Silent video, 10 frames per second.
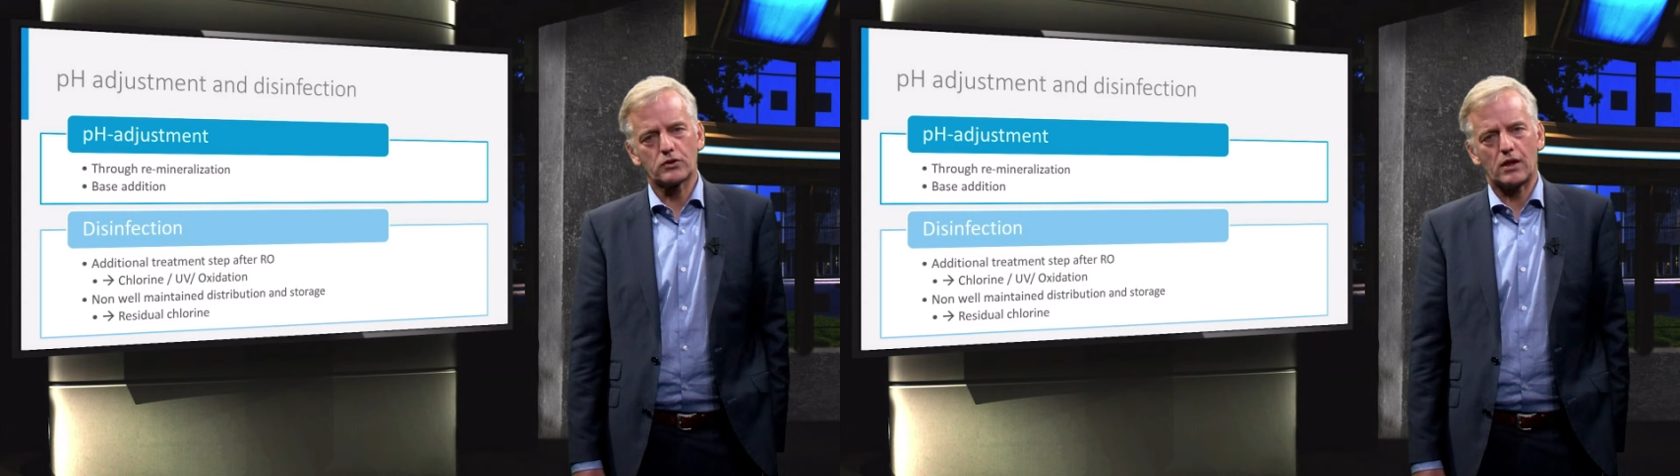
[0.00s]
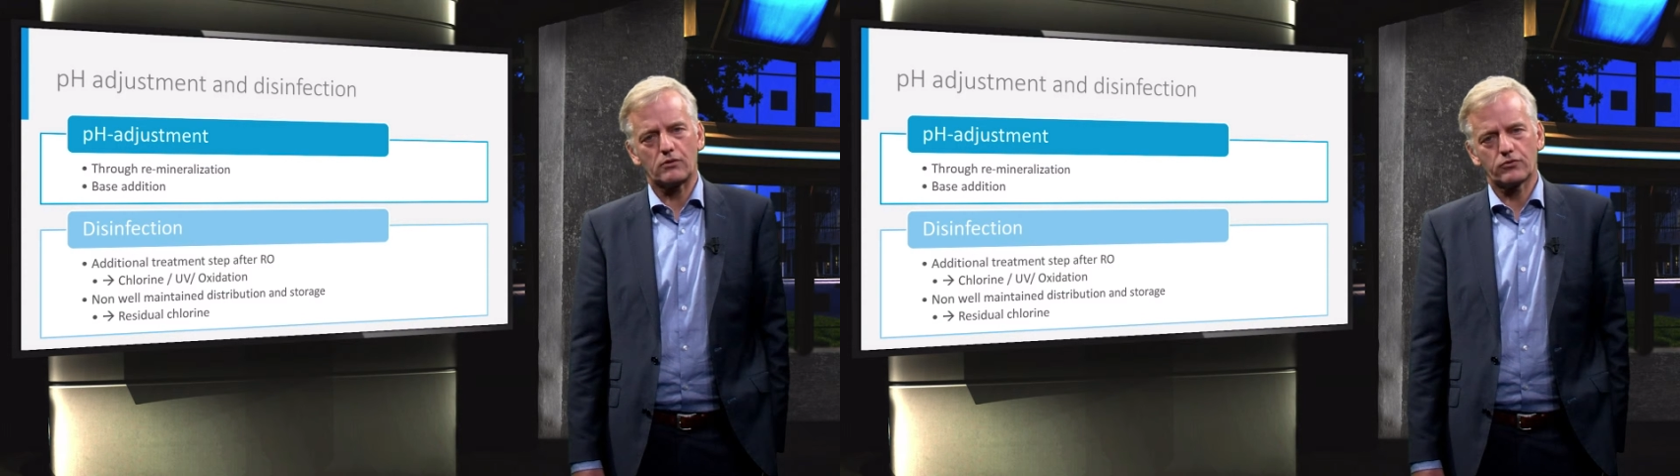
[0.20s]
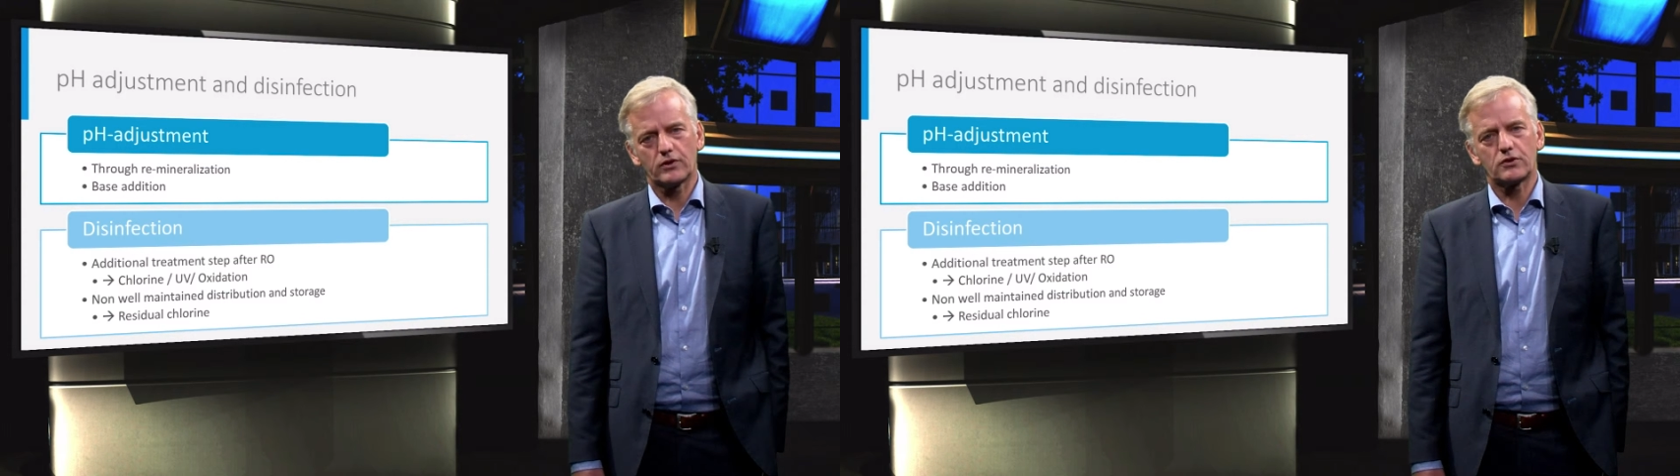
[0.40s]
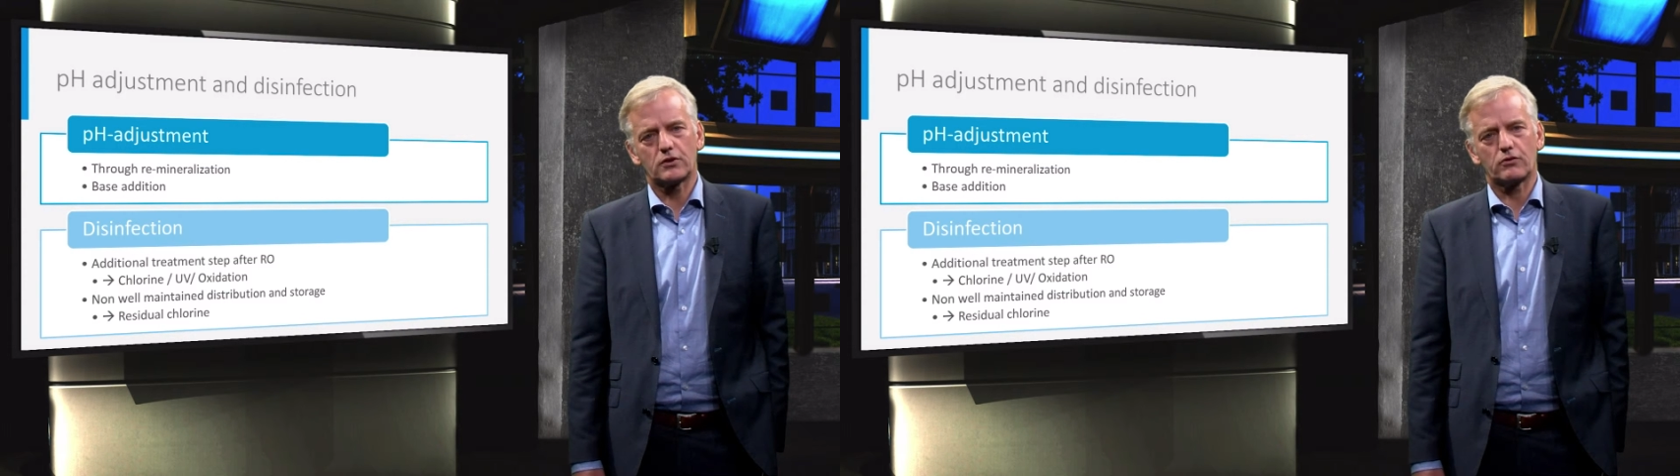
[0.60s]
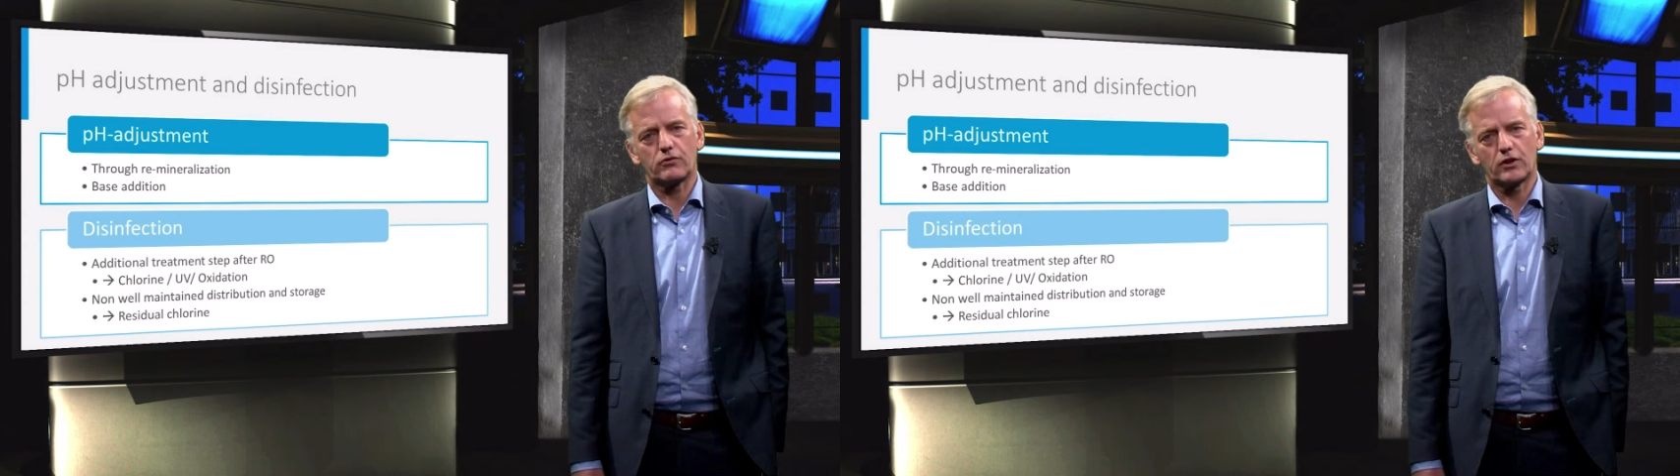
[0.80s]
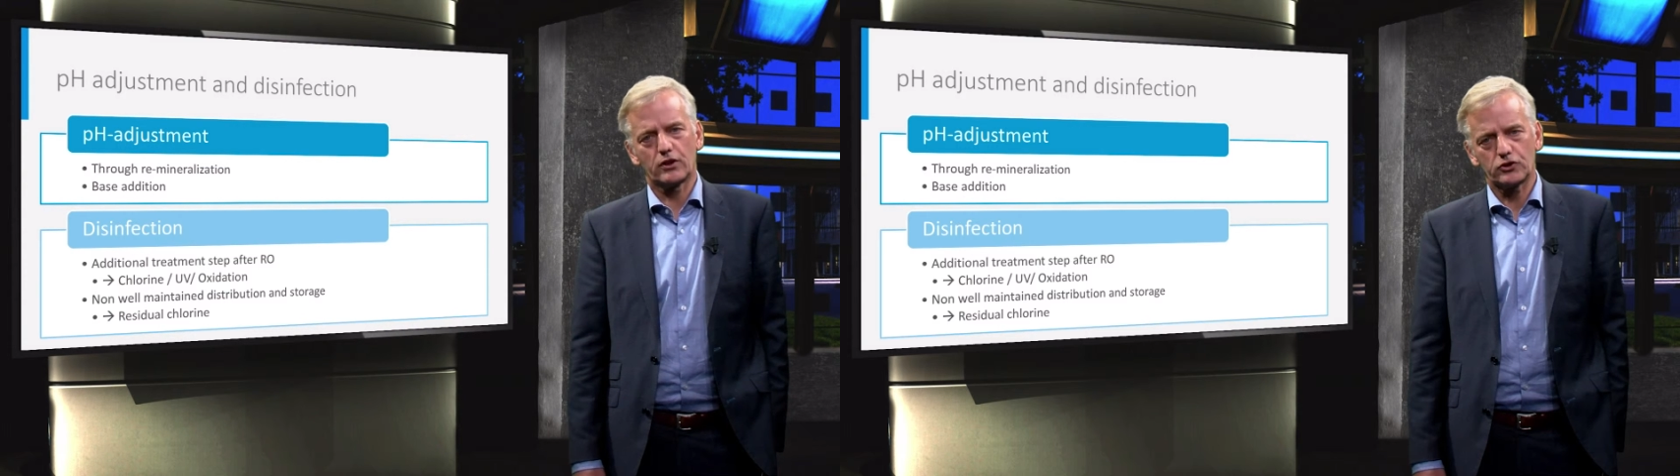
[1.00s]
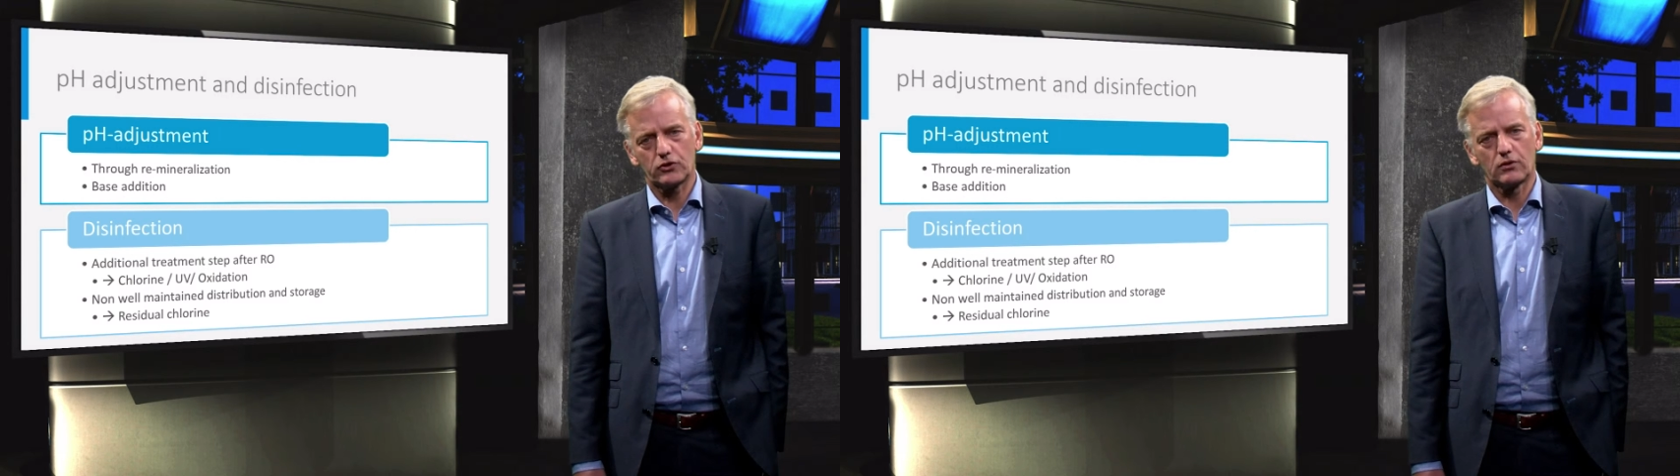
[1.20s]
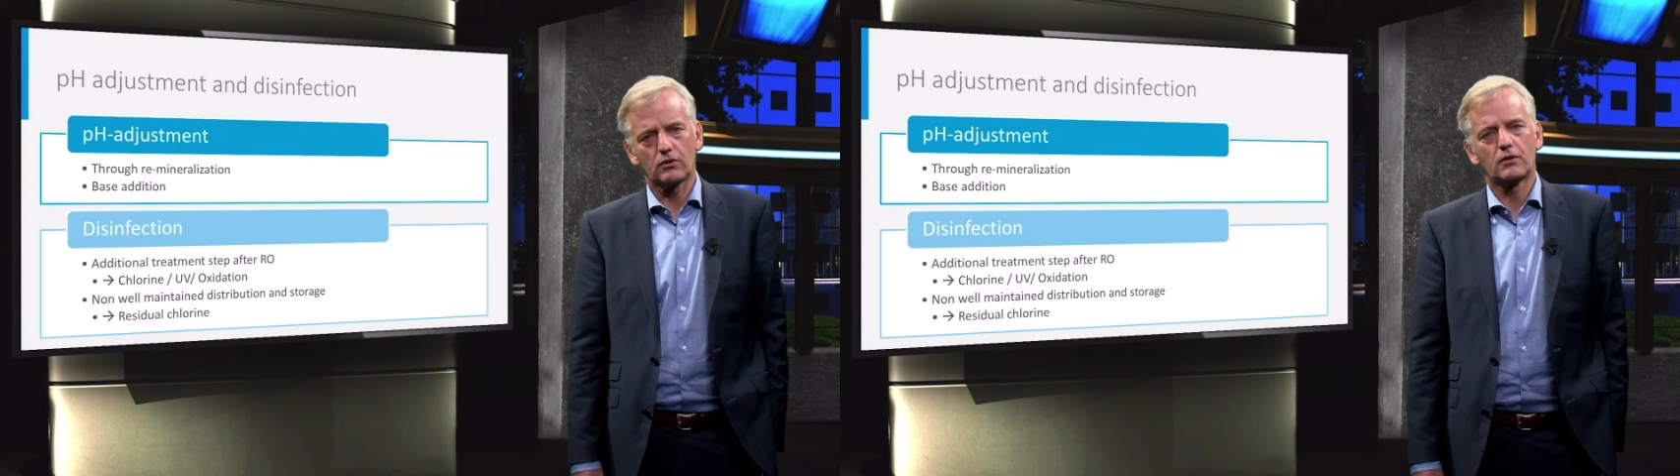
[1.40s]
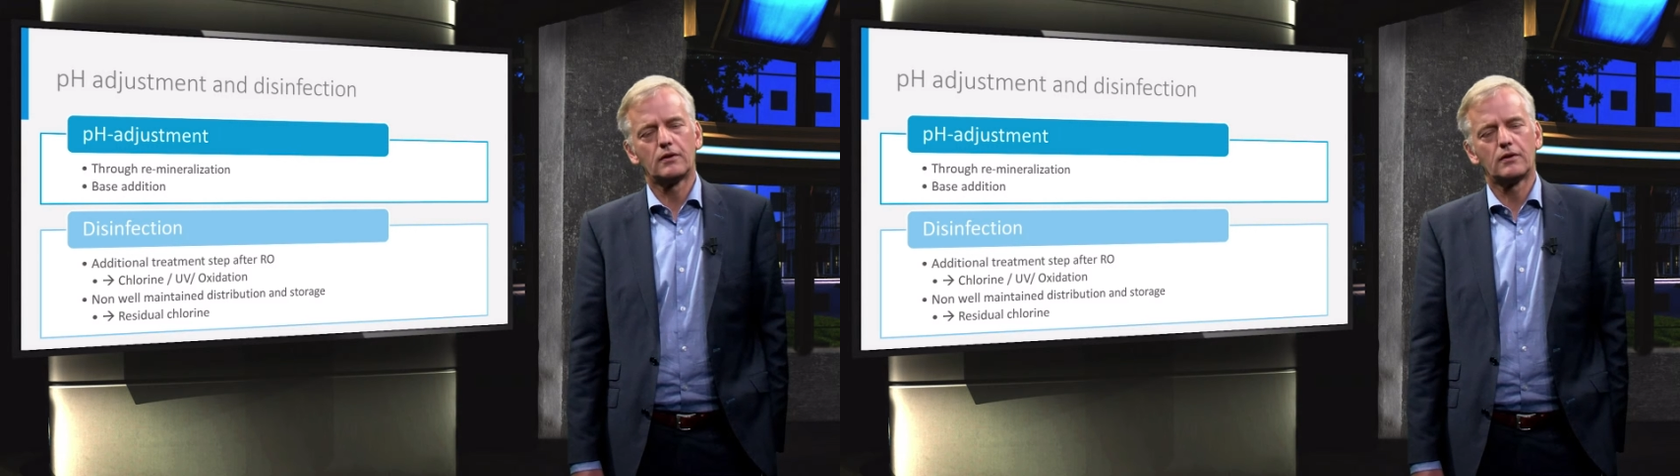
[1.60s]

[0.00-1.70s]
countries a additional